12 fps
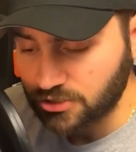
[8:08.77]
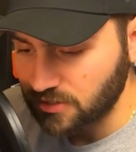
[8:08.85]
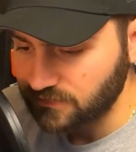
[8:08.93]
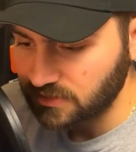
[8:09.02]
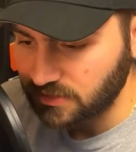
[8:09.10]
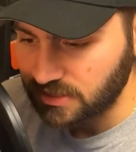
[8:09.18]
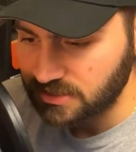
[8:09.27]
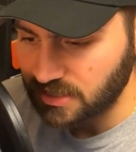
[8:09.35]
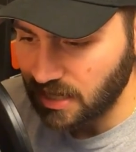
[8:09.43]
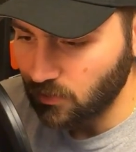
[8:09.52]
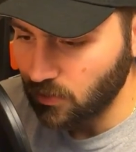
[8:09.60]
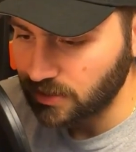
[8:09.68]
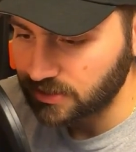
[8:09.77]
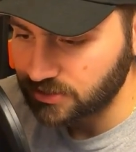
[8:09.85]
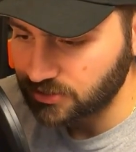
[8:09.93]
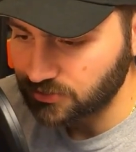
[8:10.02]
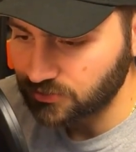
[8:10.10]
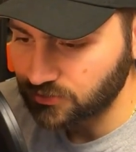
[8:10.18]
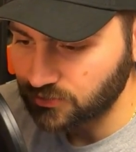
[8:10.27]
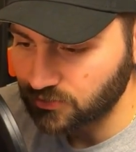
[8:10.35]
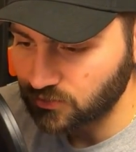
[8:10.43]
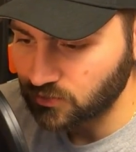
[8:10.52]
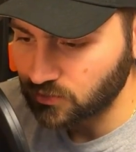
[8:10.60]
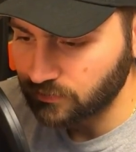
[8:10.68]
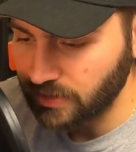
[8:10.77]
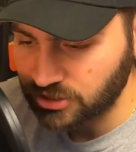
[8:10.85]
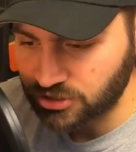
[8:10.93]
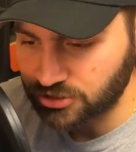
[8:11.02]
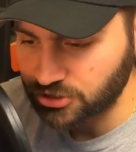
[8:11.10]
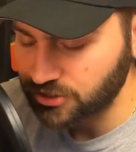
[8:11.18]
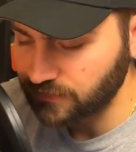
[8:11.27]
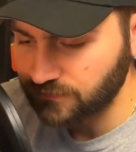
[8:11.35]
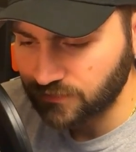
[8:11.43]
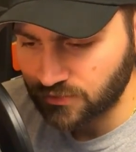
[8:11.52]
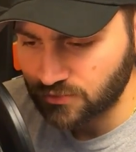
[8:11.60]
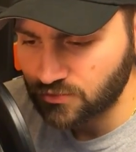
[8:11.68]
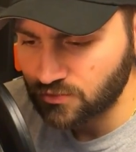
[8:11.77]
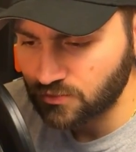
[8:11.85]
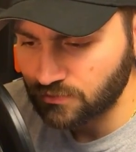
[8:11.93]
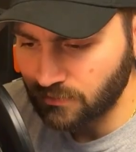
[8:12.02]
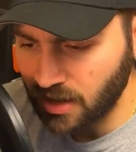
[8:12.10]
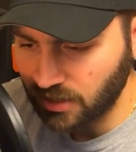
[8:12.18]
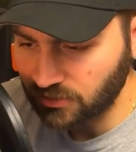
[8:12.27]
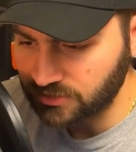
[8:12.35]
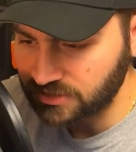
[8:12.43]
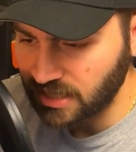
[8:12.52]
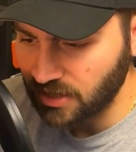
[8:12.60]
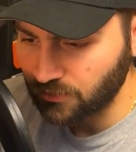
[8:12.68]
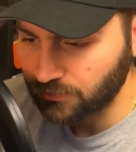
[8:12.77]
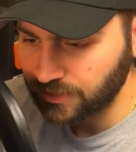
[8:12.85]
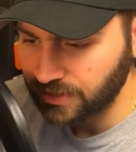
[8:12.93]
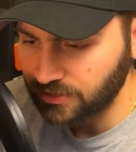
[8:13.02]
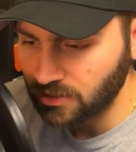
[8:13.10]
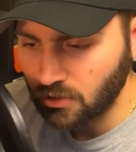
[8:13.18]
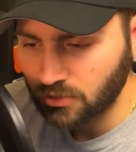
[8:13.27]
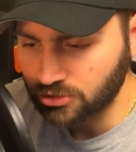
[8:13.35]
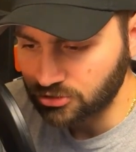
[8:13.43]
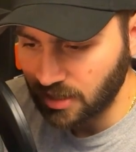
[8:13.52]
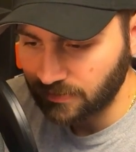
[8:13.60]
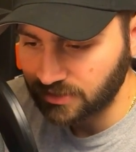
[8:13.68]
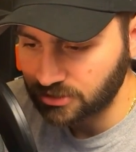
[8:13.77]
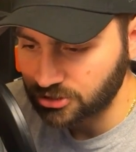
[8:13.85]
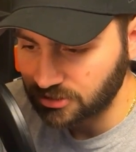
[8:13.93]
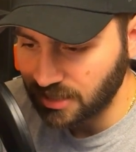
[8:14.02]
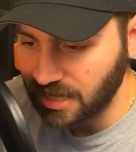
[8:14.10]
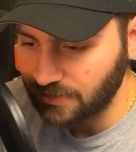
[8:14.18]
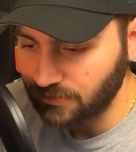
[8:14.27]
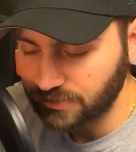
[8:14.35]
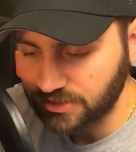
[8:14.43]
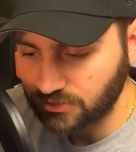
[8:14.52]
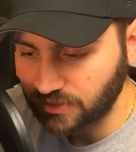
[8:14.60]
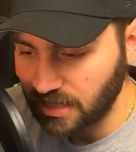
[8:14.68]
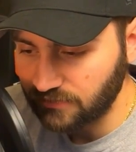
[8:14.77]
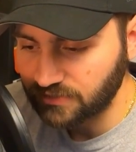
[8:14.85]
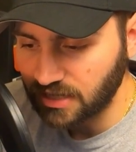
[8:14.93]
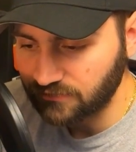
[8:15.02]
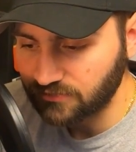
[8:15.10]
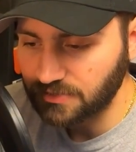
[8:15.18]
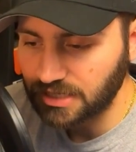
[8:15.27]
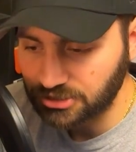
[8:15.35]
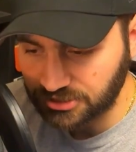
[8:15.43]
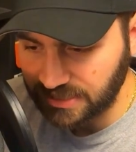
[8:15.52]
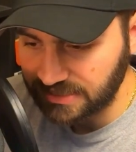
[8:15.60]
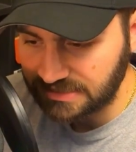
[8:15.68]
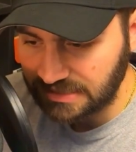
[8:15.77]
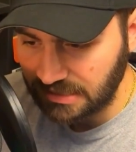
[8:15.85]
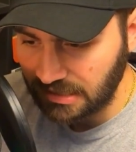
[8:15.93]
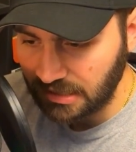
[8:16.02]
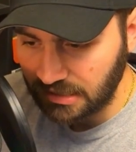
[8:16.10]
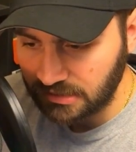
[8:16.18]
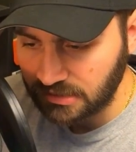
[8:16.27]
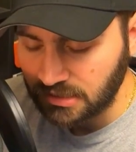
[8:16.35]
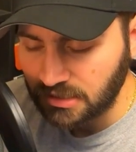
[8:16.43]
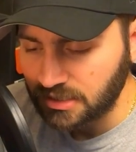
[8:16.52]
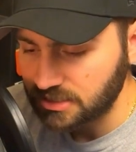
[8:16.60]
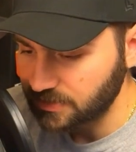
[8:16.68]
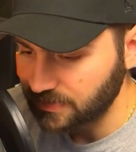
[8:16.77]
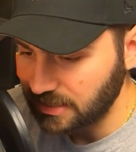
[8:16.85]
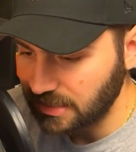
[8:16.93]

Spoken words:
off the list, I wanted to mention just a few models that we know are dropping in July, but we don't have confirmation dates yet on. It's going to be the